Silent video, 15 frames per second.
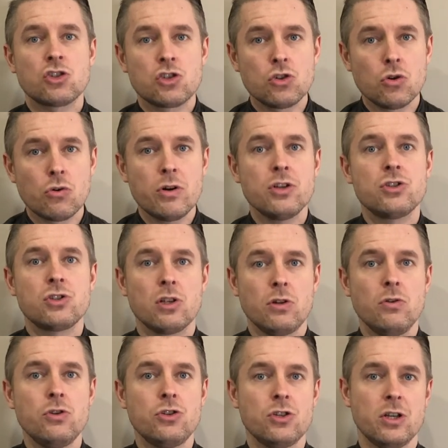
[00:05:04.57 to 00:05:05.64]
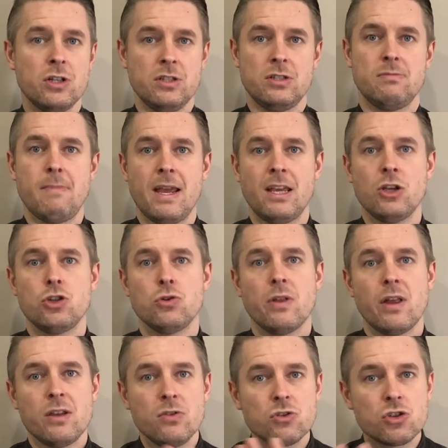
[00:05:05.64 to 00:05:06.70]
storage solutions, making sure
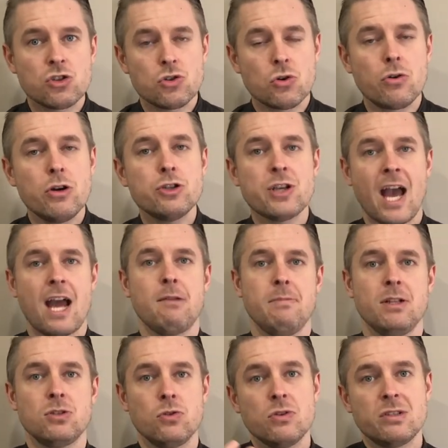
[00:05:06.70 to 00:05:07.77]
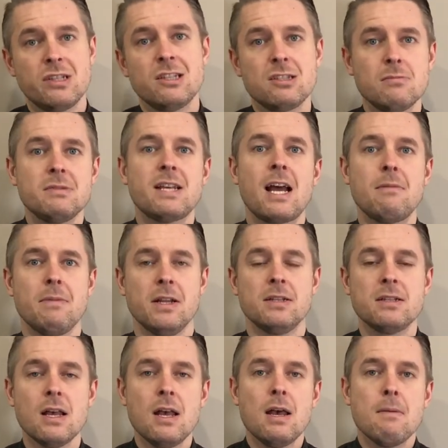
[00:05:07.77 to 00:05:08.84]
that your storage admins or your systems
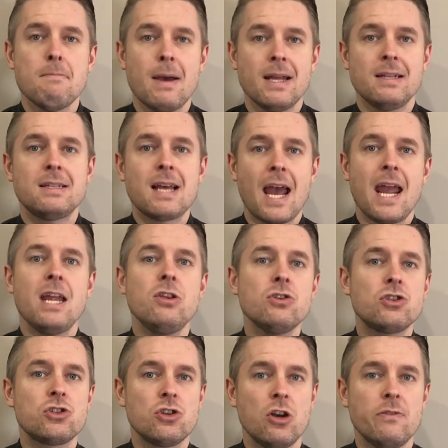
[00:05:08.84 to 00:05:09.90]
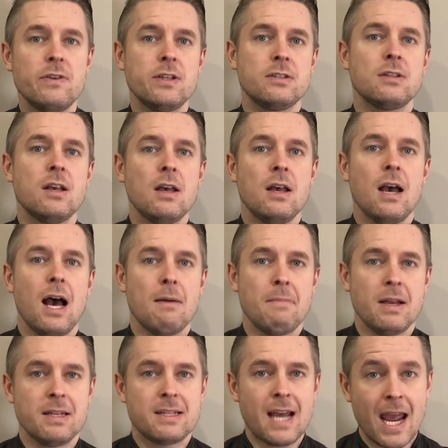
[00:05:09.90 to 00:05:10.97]
admins maintain your servers,
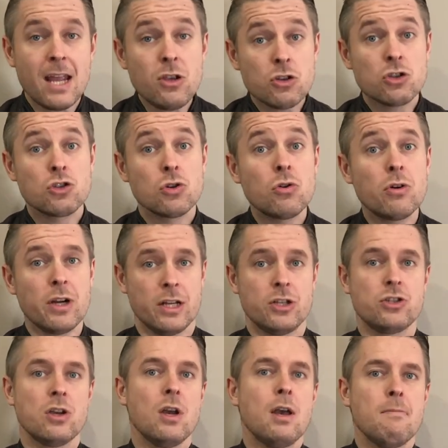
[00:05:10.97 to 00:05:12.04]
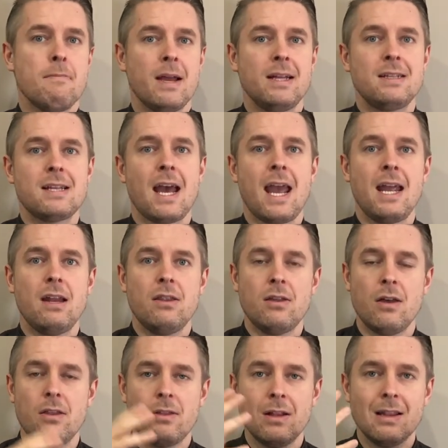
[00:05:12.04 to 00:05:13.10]
maintain your storage, maintain
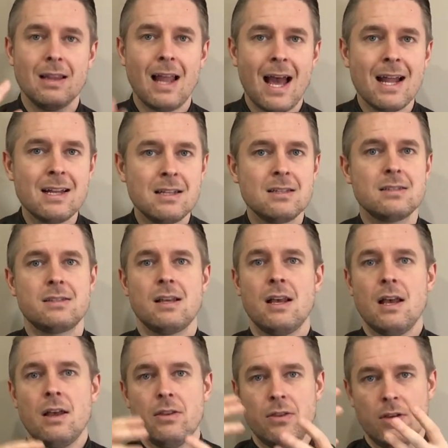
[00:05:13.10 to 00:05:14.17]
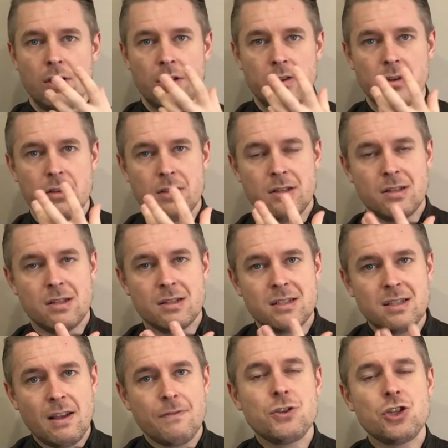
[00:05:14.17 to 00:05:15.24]
the LUNS, the
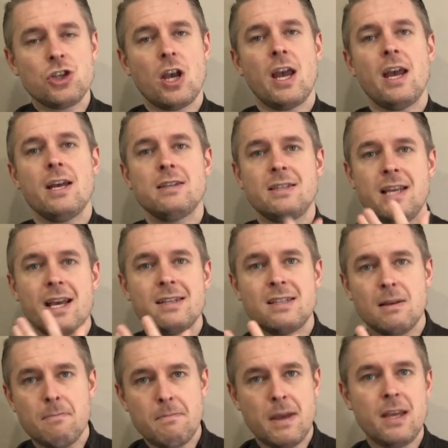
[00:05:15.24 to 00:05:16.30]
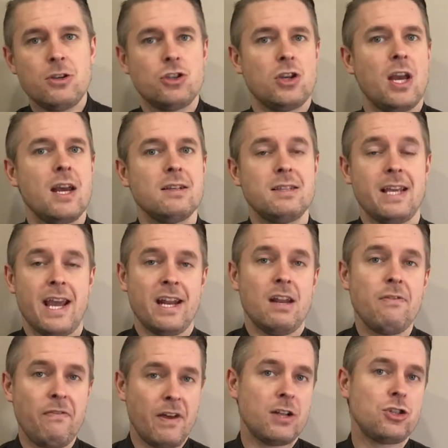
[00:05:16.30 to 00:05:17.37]
SIF shares, the SMB shares, the
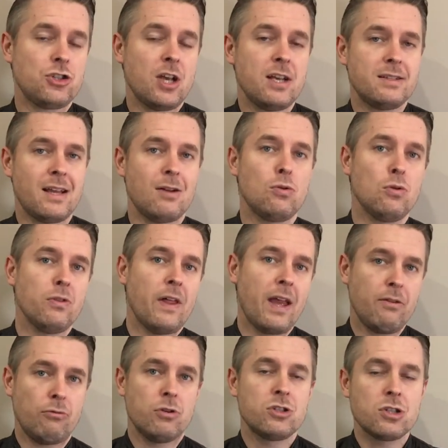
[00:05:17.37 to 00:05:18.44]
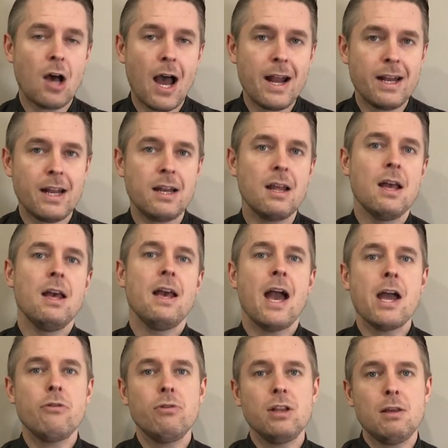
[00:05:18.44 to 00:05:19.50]
NFS shares that all they reside in,
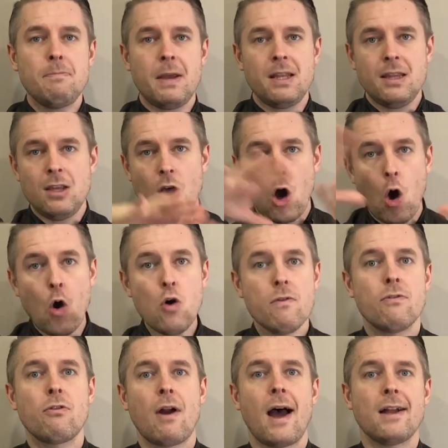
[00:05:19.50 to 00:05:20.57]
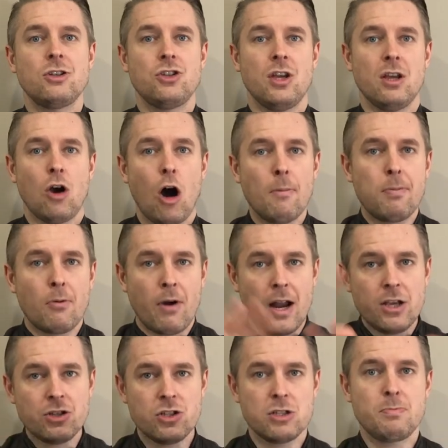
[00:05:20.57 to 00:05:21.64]
and really being the overarching
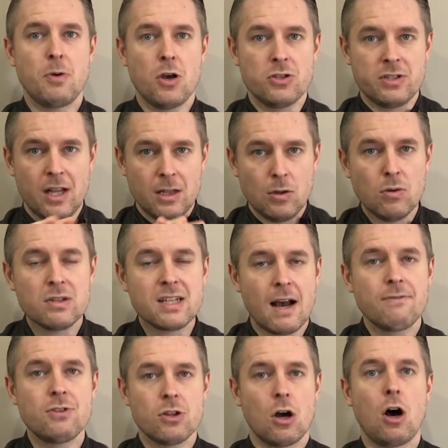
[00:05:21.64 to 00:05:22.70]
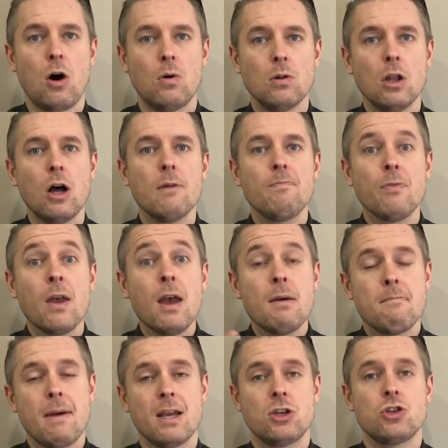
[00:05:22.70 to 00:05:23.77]
operations person that looks after the whole lot,
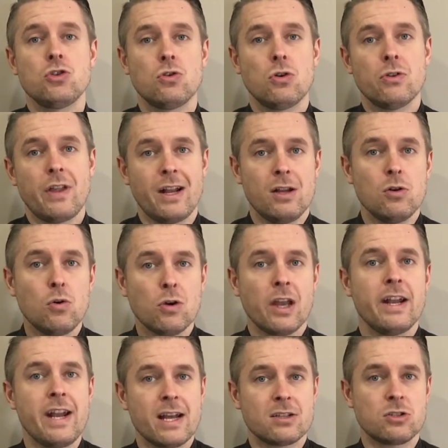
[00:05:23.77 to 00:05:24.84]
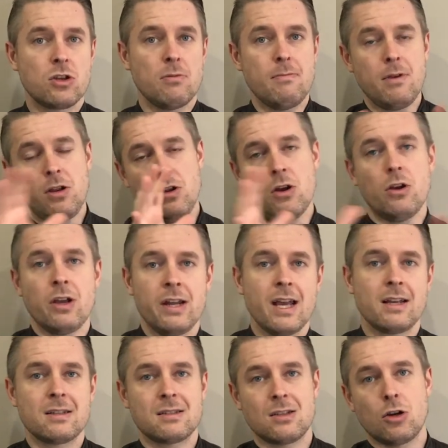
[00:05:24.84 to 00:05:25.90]
make sure that it all connects
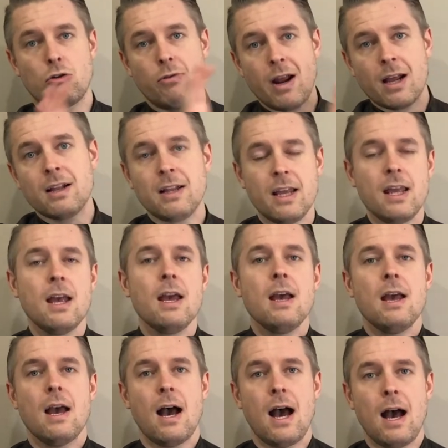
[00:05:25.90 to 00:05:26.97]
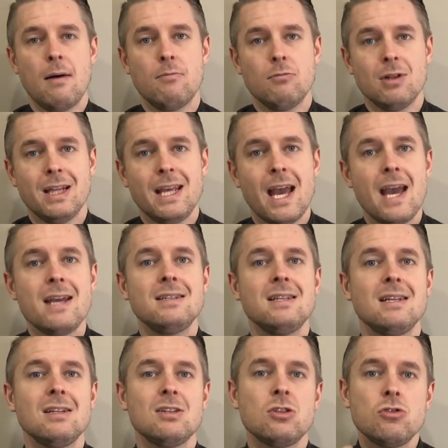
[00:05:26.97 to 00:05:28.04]
correctly,
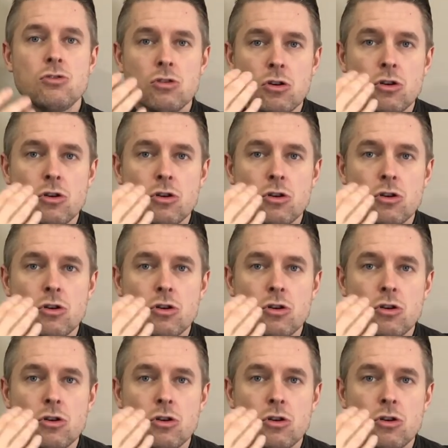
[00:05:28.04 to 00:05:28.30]
liaising